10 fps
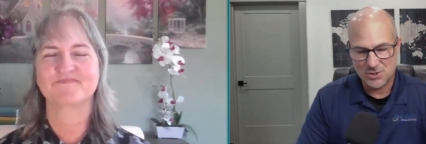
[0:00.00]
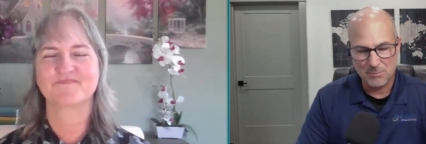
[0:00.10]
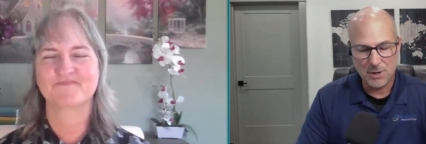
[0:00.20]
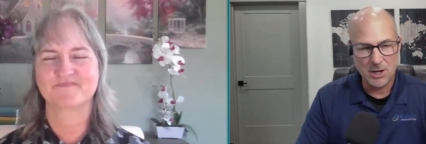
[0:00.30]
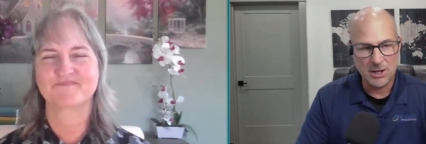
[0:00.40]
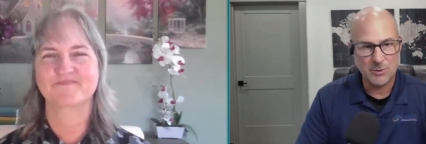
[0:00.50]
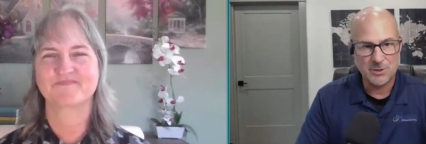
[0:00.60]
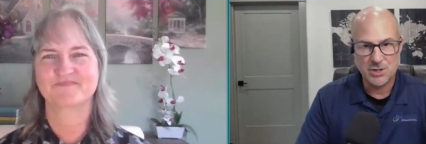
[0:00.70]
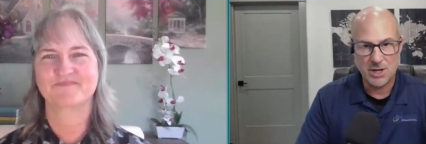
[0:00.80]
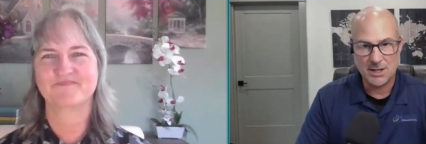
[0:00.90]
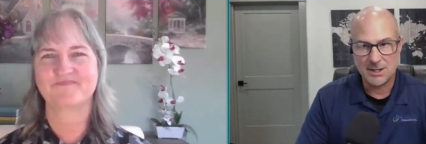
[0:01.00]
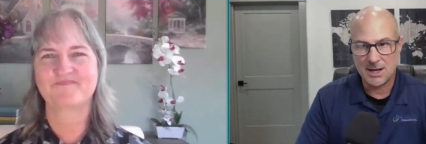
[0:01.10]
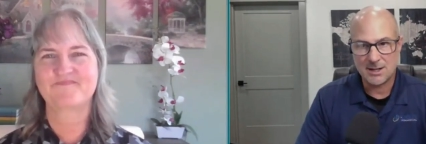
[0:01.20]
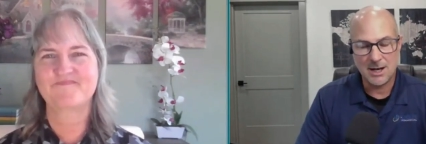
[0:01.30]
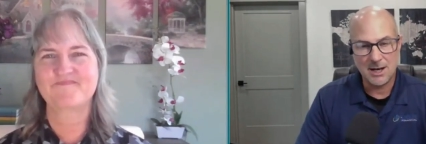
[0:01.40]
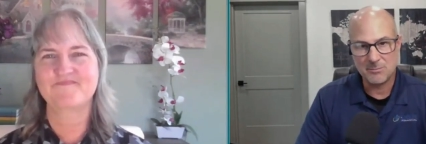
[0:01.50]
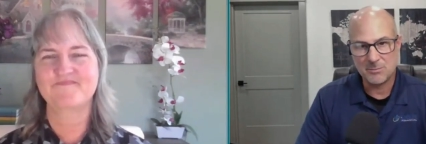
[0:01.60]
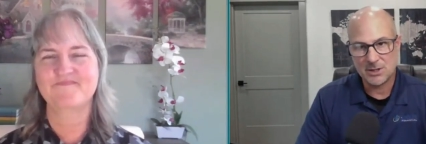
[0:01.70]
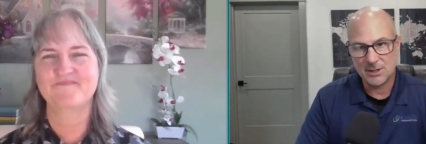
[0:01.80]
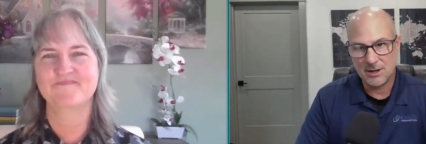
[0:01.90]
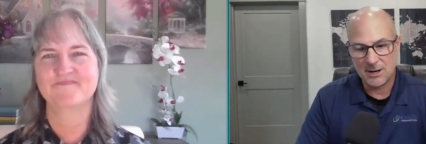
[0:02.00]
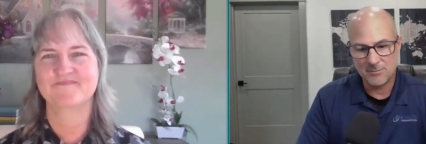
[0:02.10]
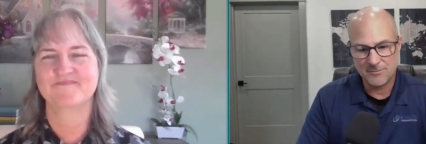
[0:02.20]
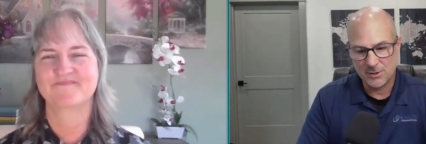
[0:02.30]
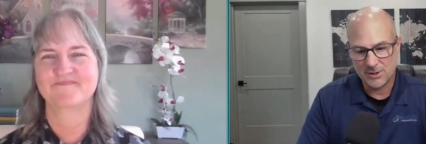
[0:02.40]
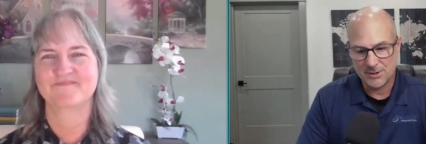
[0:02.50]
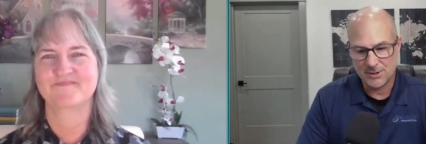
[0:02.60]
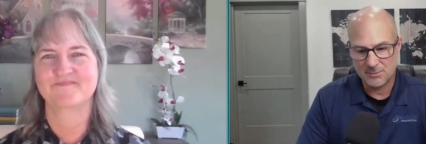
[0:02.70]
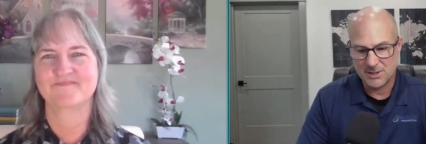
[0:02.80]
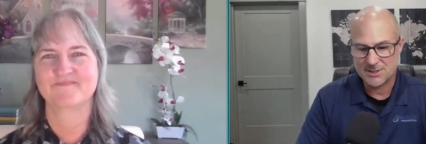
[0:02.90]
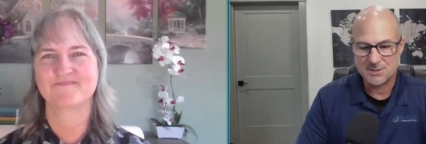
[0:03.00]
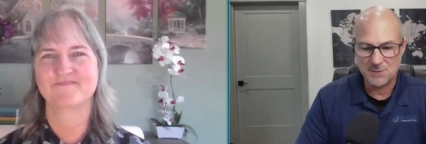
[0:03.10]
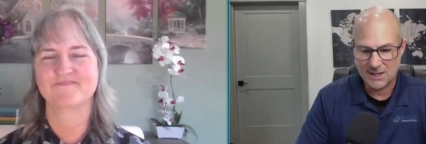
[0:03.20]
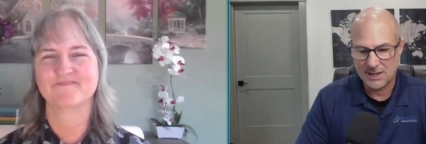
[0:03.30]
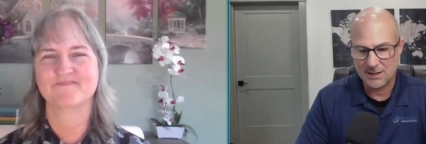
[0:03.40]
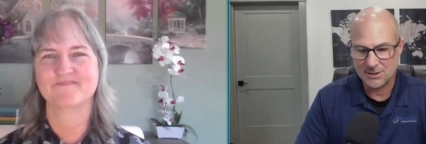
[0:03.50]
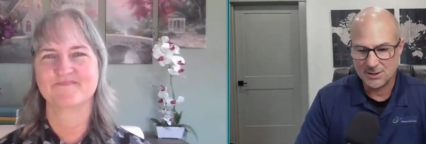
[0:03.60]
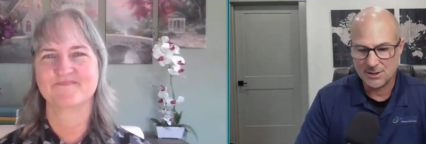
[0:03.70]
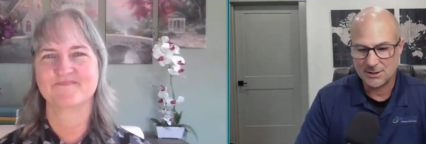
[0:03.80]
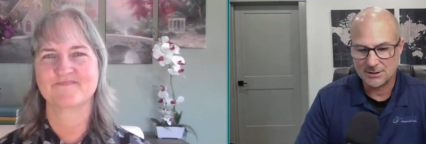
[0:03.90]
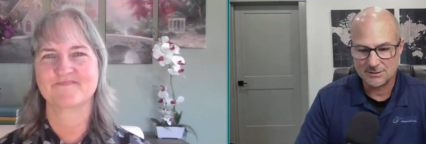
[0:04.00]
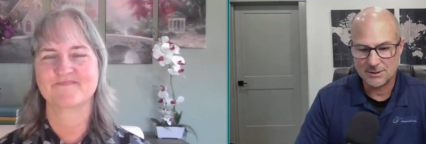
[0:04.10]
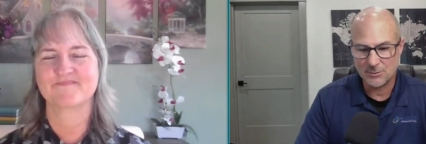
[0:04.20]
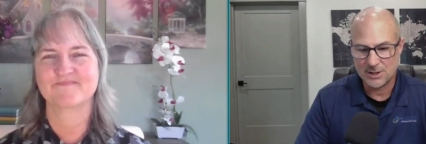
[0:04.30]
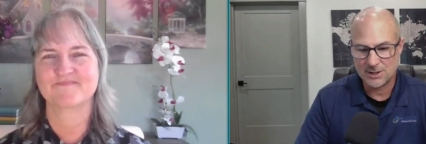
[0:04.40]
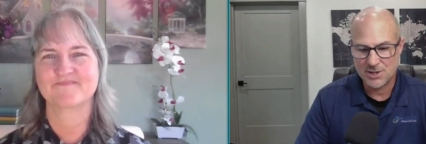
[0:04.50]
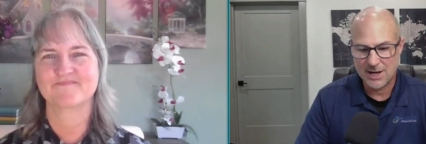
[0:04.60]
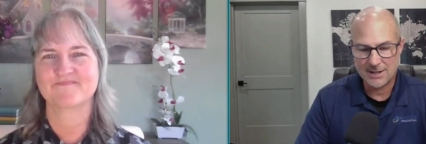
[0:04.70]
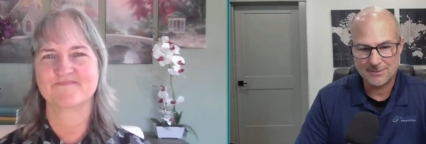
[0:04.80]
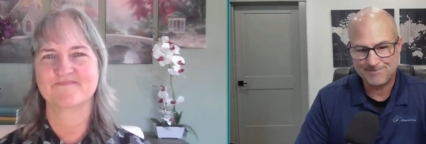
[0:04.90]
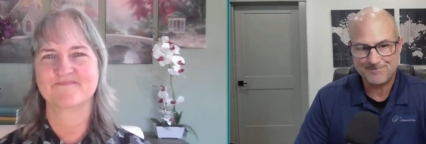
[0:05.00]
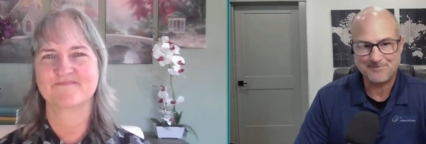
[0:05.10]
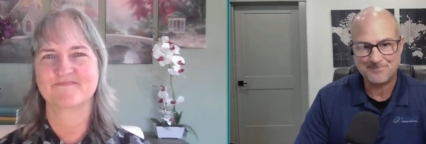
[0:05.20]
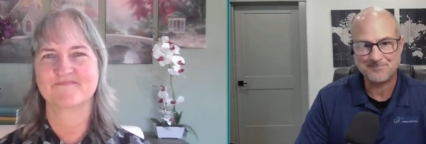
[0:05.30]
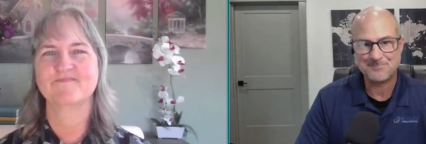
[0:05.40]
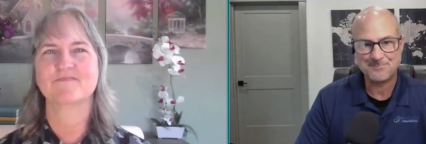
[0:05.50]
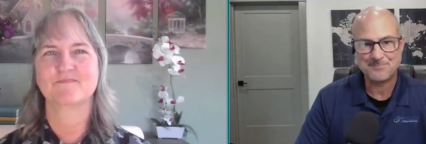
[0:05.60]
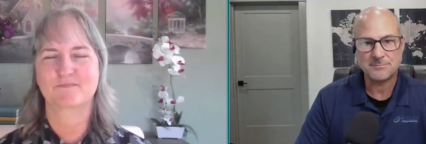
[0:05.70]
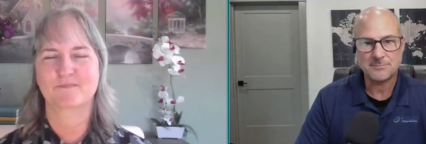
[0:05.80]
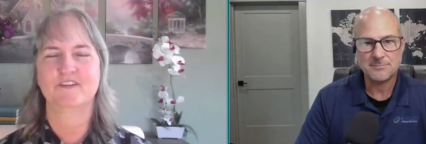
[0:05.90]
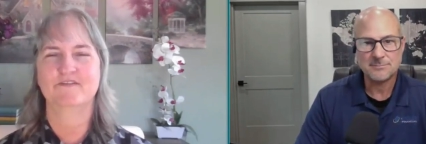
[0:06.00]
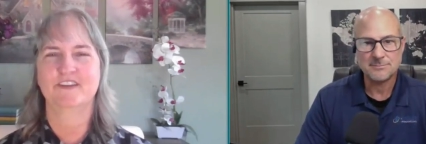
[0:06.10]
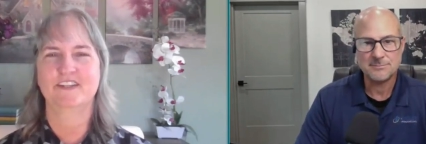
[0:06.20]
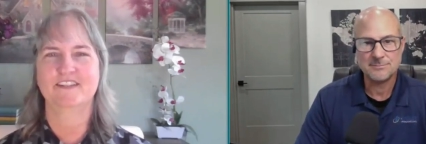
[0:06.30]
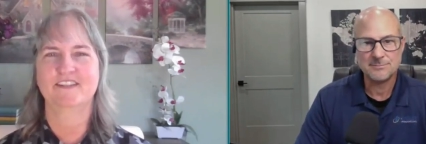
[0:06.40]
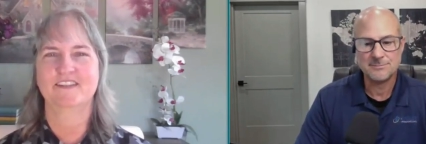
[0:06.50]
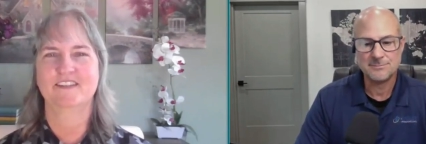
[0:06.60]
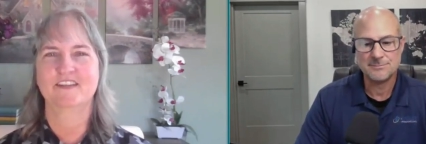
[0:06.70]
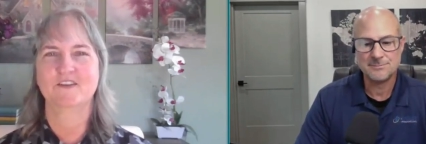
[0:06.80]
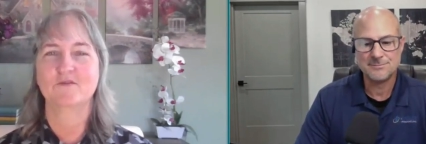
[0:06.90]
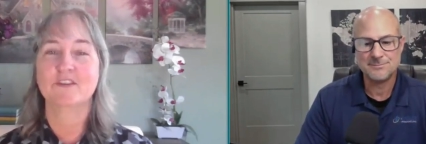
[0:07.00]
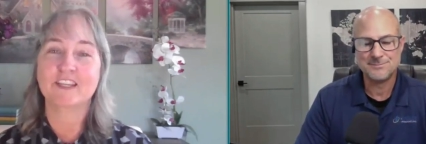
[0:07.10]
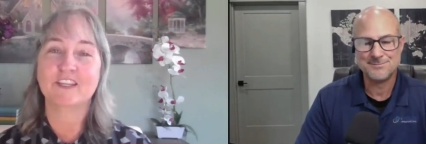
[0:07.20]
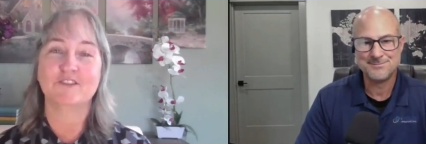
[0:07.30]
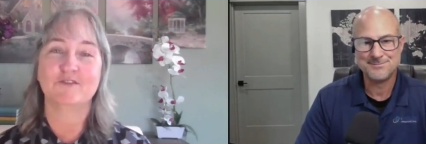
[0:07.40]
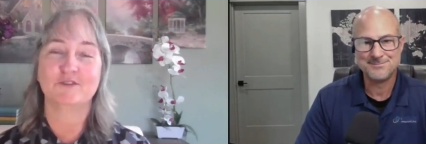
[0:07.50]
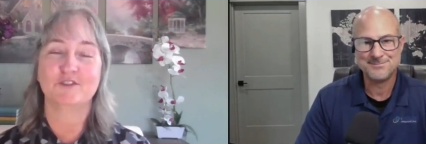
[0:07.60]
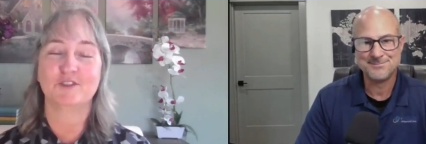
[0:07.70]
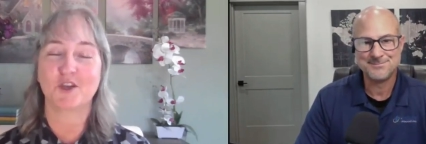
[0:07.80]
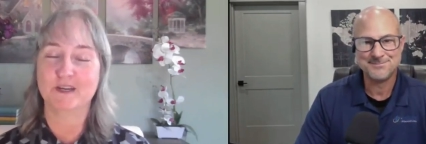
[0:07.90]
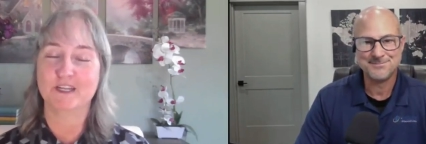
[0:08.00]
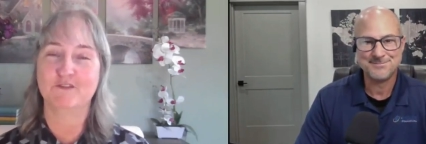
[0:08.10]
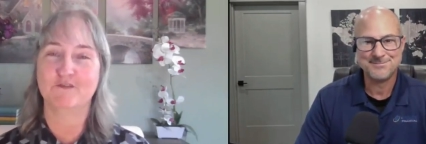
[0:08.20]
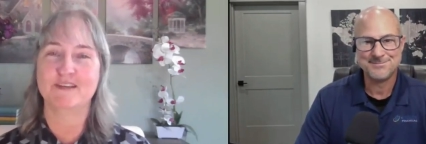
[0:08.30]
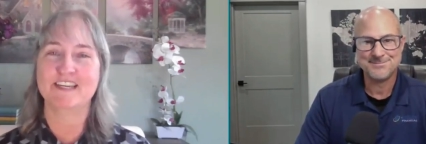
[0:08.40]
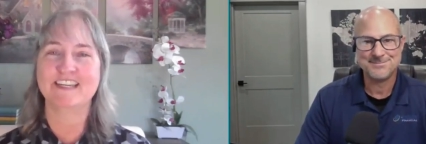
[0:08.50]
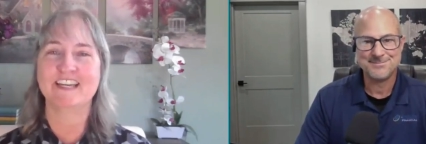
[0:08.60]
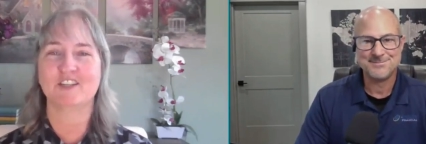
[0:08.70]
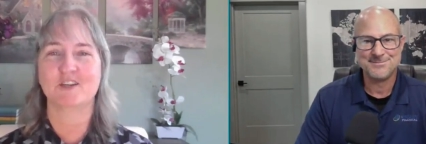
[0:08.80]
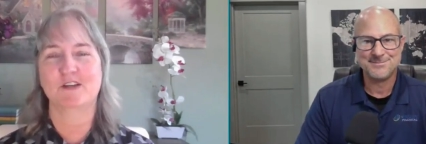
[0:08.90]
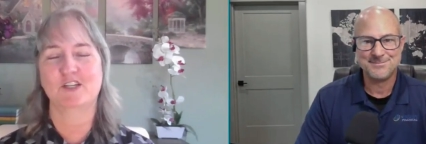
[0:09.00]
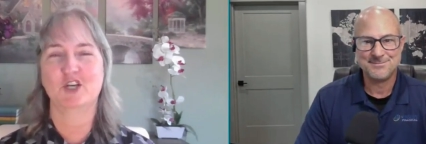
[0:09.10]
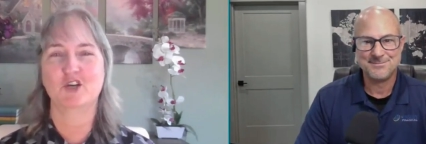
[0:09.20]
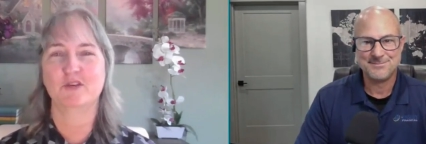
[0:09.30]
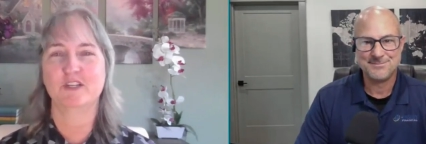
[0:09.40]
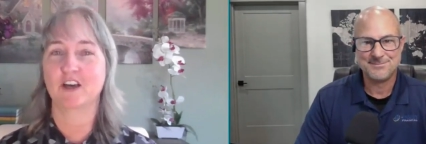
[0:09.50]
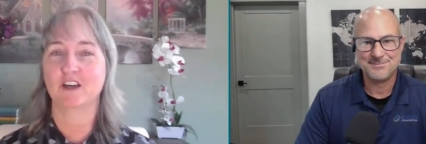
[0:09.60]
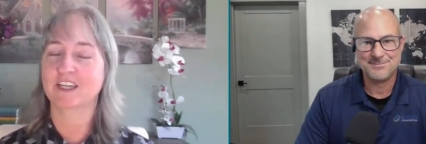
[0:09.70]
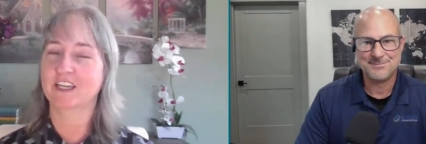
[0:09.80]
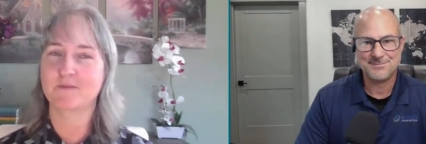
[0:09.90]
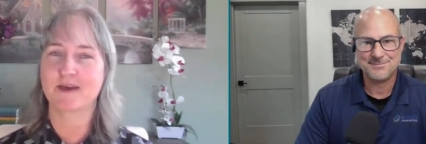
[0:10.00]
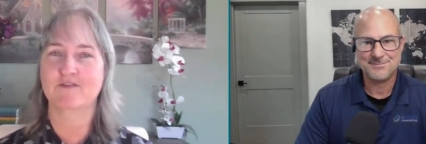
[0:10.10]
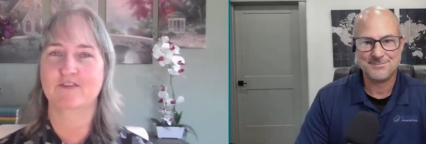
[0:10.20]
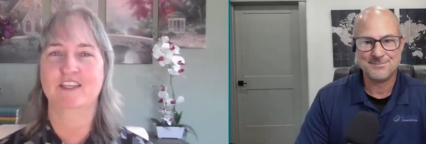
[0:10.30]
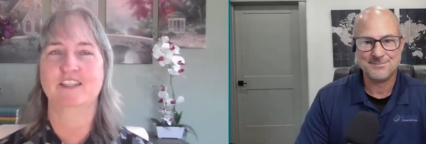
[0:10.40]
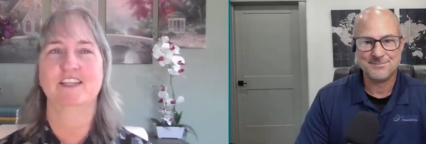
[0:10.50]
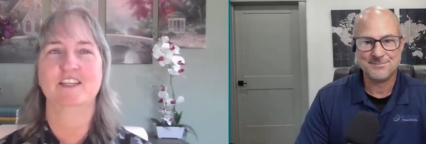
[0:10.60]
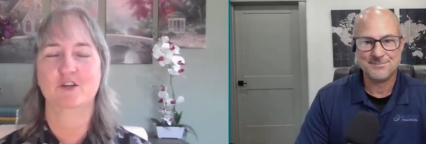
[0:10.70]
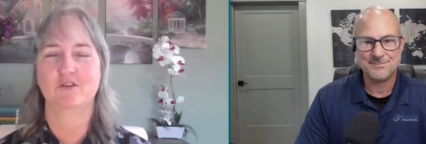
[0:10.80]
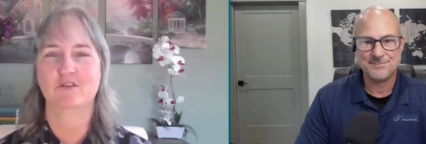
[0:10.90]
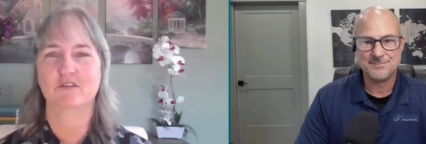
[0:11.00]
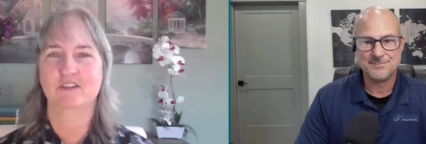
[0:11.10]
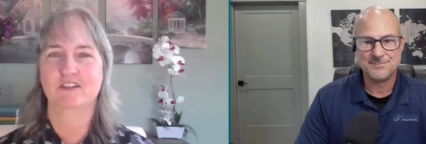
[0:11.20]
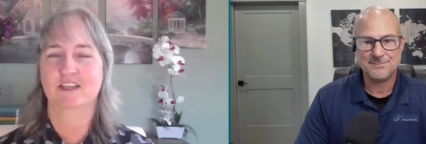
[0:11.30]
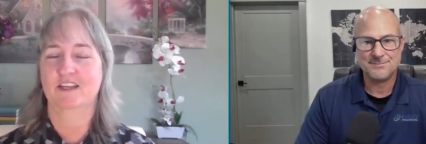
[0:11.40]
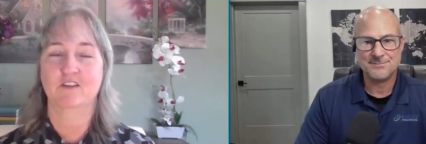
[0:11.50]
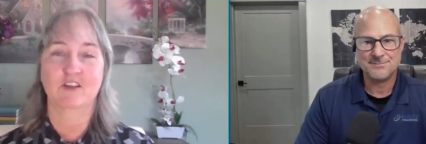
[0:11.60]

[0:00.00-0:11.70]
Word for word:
Speaker 1: jump on with john.com. You can grab free 30 minutes in my calendar and, and we can chat.
Speaker 2: Perfect. Well, thank you so much for being a guest on my show and talking about this. I know like a